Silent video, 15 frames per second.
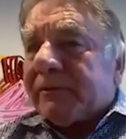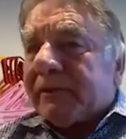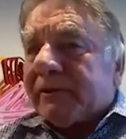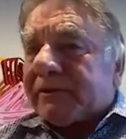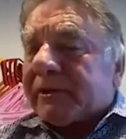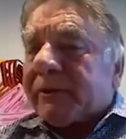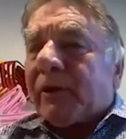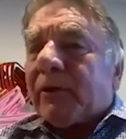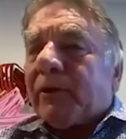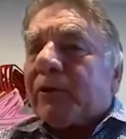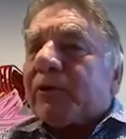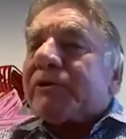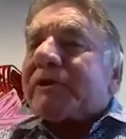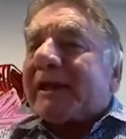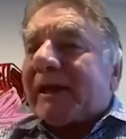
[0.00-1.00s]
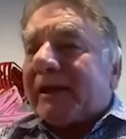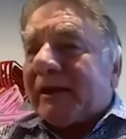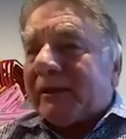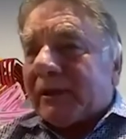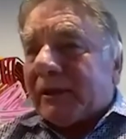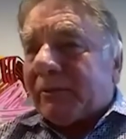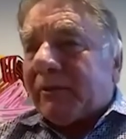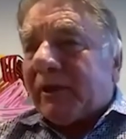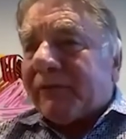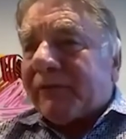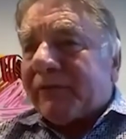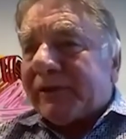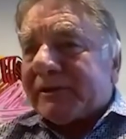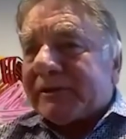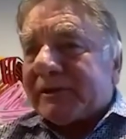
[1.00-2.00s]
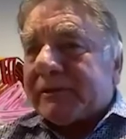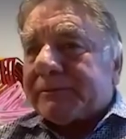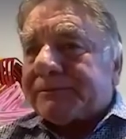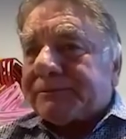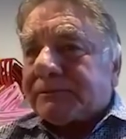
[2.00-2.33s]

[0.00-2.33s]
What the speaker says: So we're not losing anything by freezing them.